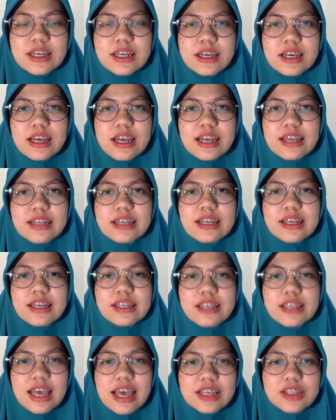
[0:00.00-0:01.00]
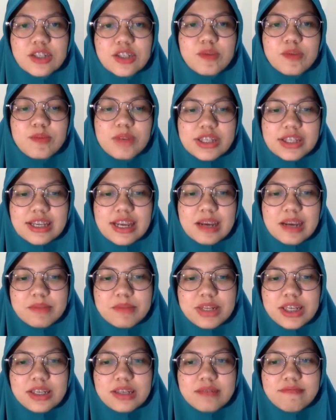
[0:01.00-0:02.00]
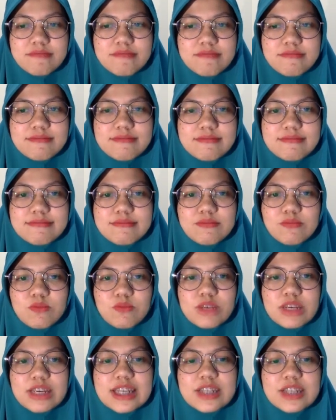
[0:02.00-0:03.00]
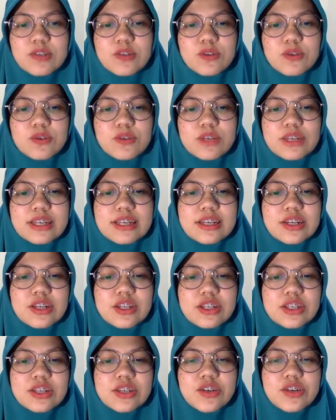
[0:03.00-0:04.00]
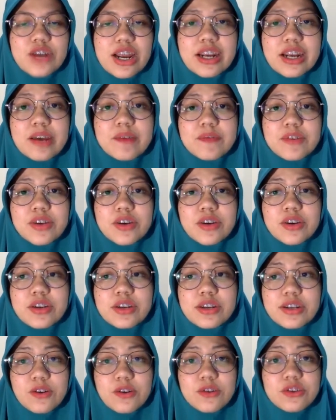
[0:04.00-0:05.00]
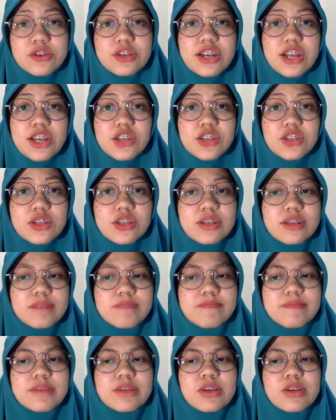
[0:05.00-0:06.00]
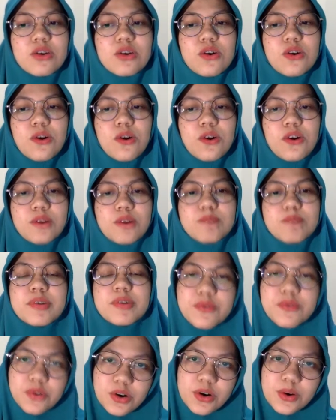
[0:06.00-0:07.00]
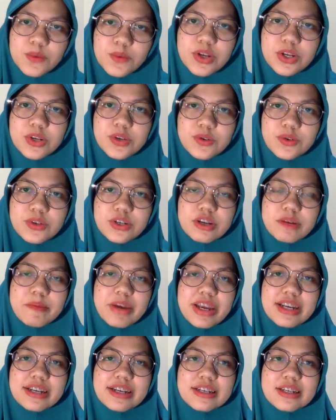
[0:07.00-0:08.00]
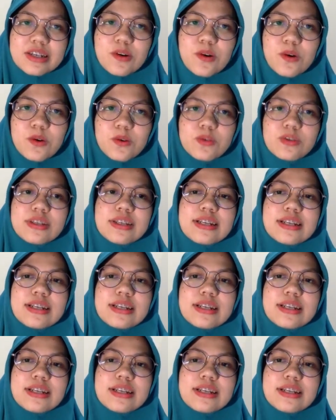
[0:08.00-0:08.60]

And it has to be timely. It is usually written right after the code creation or before we do the main code.